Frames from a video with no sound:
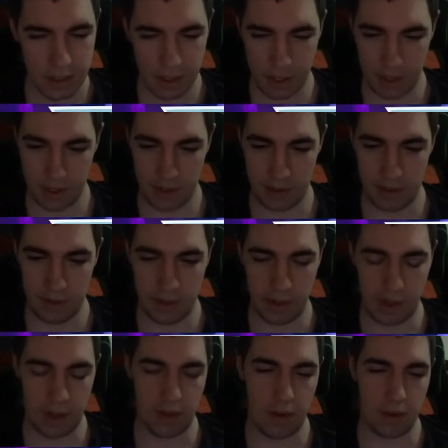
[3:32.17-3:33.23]
Uh,
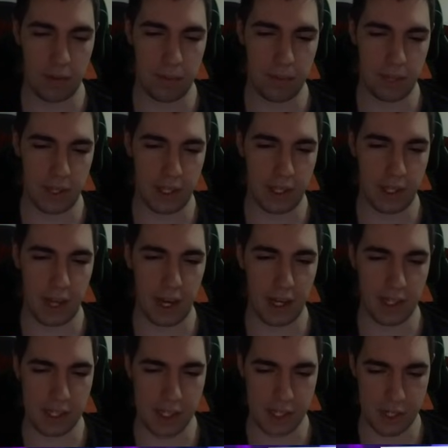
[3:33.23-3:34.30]
I'll play
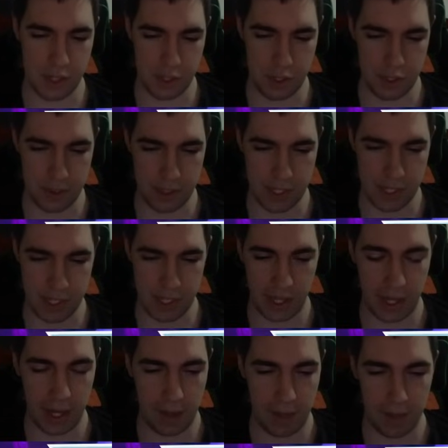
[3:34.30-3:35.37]
Annihilus in Shuri's
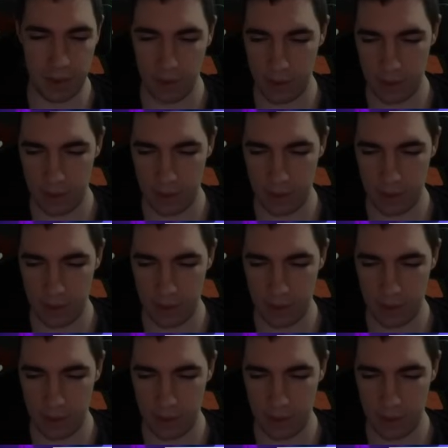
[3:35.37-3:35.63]
lab.